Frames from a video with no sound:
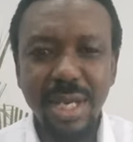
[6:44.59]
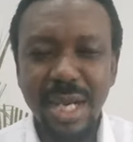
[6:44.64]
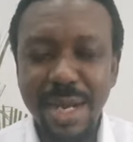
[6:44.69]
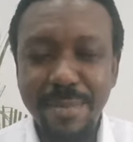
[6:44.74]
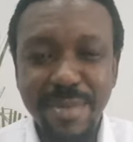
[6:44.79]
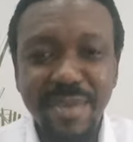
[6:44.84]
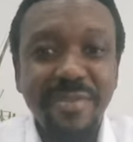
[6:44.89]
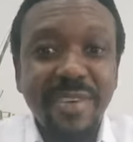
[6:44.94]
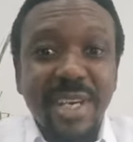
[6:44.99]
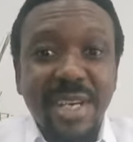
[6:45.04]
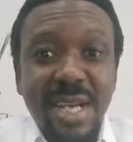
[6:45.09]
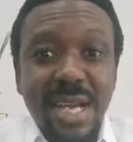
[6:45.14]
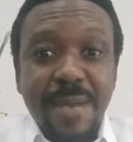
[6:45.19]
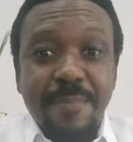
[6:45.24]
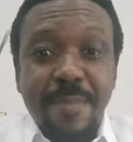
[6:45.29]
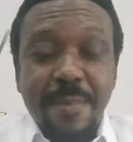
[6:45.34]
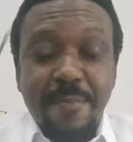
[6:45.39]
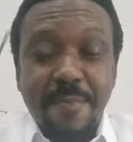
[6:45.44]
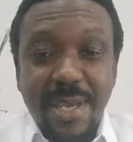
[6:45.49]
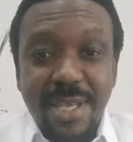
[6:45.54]
I'm a very
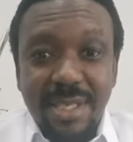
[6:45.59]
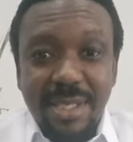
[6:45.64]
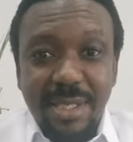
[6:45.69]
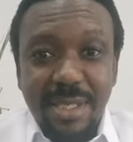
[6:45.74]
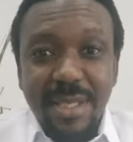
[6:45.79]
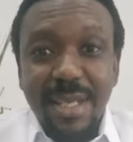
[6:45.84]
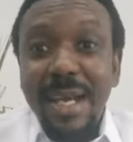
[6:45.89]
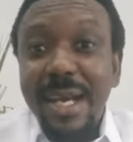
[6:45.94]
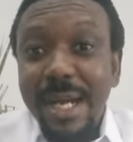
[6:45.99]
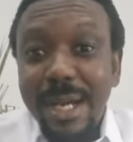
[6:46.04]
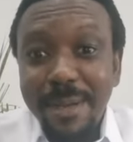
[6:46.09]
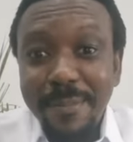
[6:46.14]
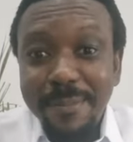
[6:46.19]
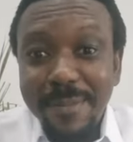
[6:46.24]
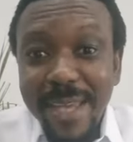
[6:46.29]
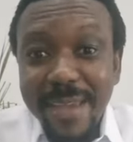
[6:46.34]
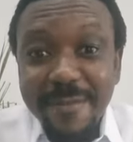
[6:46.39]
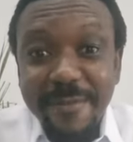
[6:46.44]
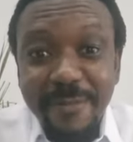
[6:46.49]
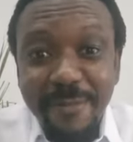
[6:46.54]
happy person.
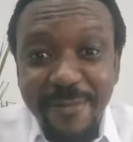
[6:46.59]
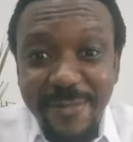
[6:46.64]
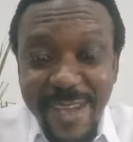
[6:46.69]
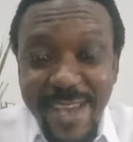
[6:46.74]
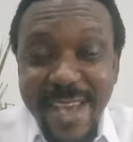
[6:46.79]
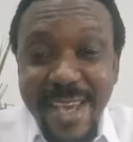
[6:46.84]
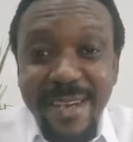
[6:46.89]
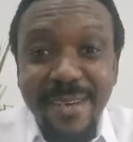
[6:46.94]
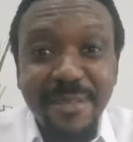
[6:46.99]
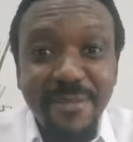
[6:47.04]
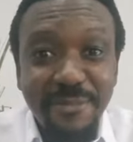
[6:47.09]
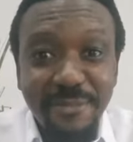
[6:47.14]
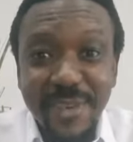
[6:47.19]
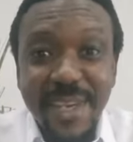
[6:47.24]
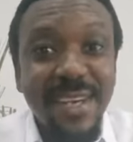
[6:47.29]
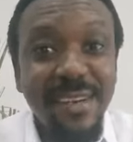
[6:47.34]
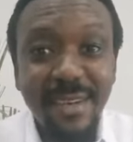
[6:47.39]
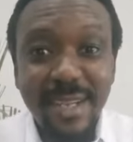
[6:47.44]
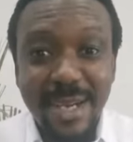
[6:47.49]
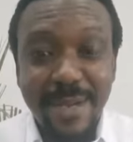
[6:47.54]
I'm a very,
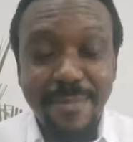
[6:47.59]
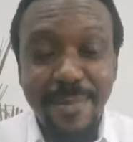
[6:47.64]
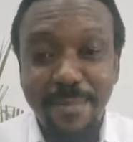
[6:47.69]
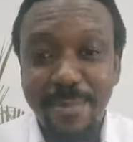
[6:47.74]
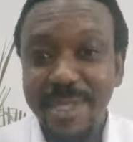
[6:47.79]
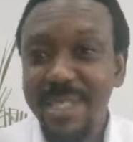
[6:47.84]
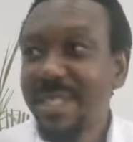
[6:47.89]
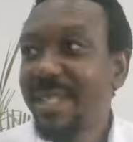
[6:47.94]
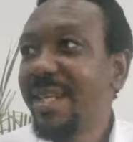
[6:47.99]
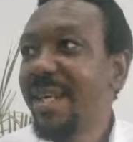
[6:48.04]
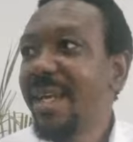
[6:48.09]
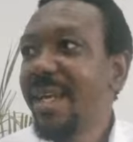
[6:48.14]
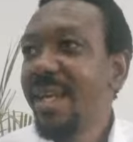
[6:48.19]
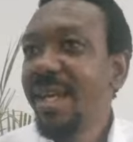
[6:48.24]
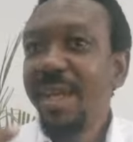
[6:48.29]
very happy person.